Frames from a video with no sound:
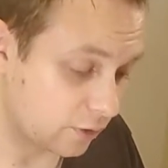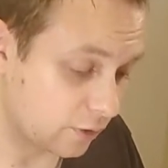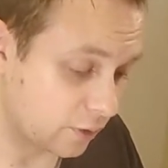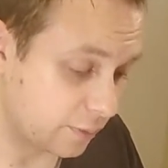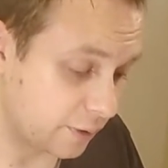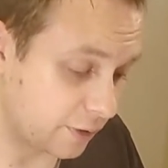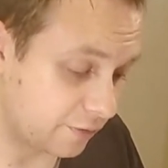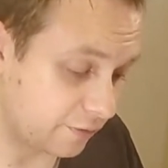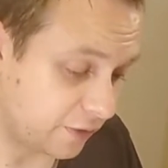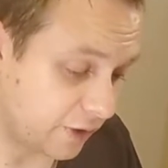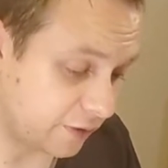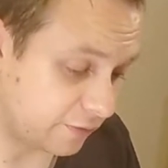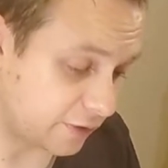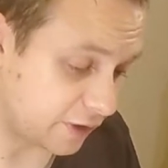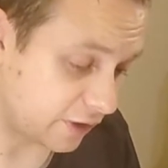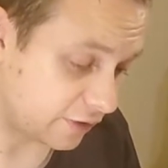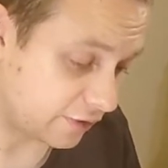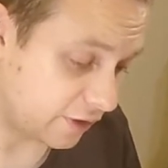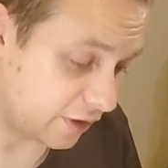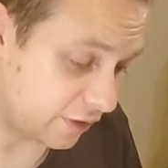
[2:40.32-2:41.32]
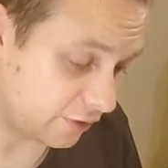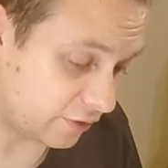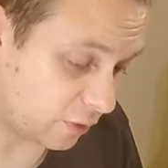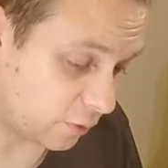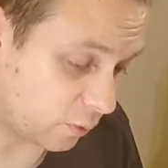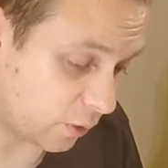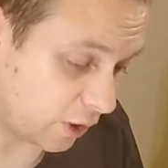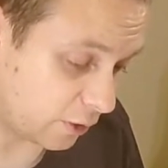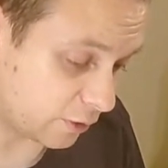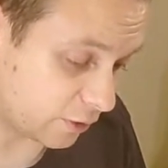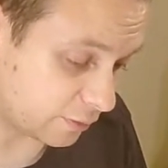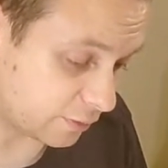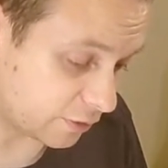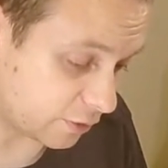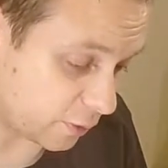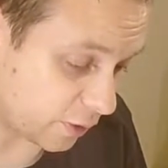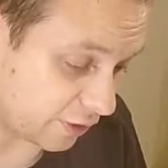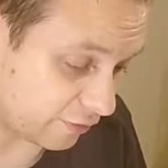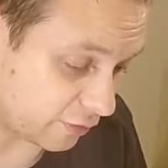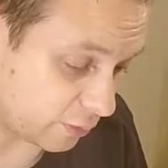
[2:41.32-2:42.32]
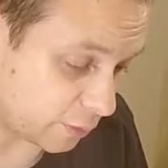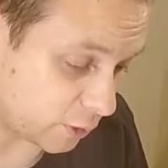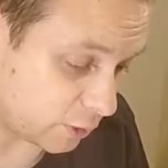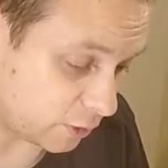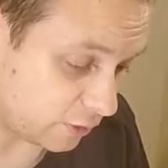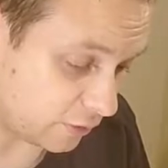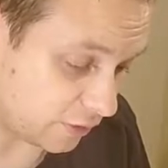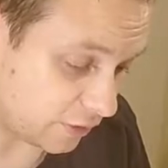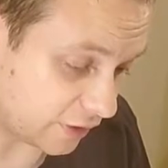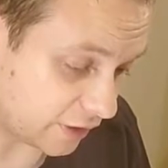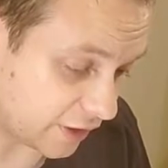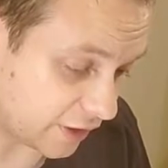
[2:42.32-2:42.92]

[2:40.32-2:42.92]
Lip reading: do a bit of flavour text here. So, welcome to Evermore. The